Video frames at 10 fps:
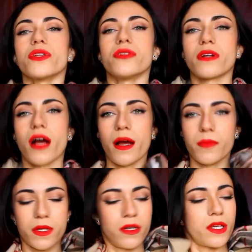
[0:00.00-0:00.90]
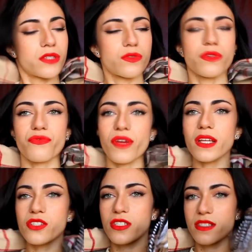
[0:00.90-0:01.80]
when you come to the
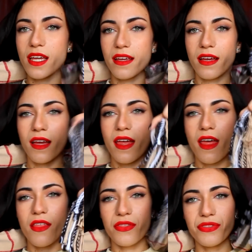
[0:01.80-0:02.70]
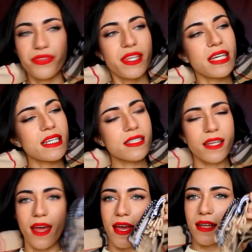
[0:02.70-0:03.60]
front, just take
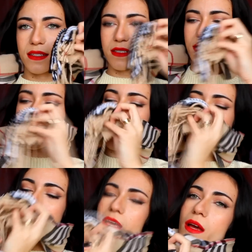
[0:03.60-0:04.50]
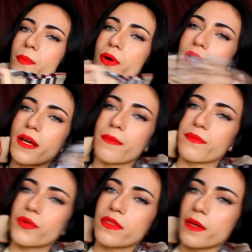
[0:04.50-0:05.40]
these ends and put,
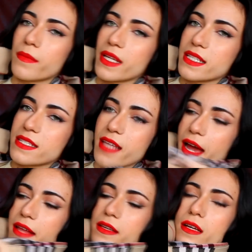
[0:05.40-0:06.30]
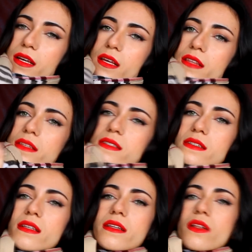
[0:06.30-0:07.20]
it, put them inside
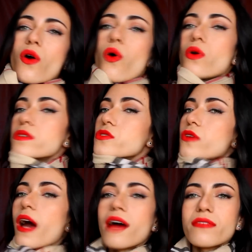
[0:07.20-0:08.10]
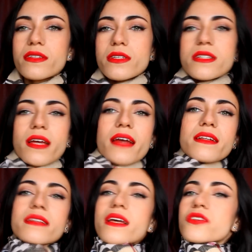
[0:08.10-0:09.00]
this little hole that you have in this
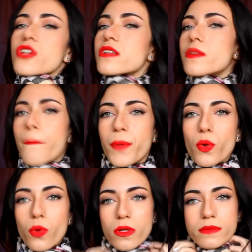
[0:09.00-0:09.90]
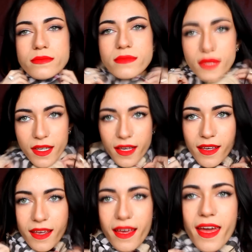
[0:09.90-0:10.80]
hand and then just pull
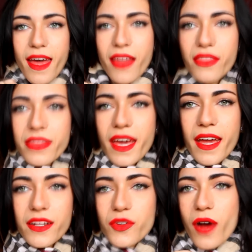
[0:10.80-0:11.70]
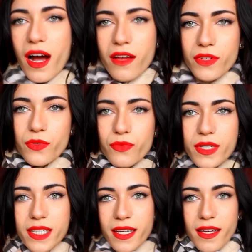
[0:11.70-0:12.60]
and then you have a
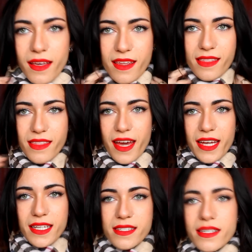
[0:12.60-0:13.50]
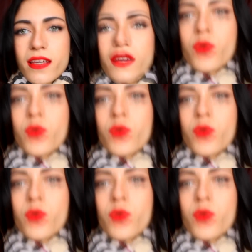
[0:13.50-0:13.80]
really nice